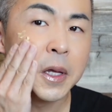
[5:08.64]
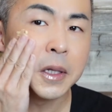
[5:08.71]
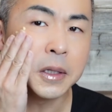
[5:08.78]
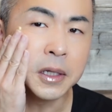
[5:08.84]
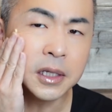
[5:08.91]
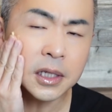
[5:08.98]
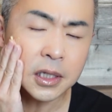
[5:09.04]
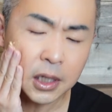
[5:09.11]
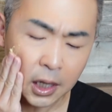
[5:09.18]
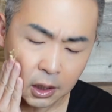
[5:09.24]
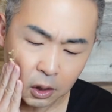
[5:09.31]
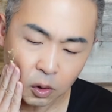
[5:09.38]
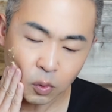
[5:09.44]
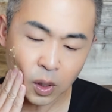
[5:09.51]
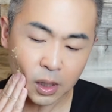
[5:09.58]
this is kind
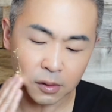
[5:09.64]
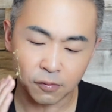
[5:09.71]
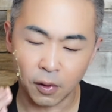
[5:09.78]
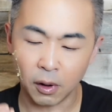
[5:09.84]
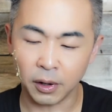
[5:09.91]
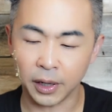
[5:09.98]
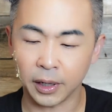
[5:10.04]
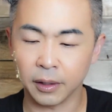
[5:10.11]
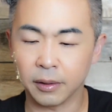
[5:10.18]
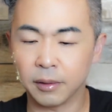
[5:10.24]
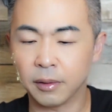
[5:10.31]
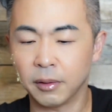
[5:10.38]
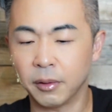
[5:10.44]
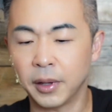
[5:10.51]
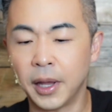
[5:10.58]
of dry, it's falling.
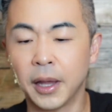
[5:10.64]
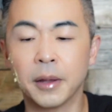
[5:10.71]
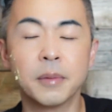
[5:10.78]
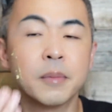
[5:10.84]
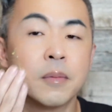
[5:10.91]
Okay.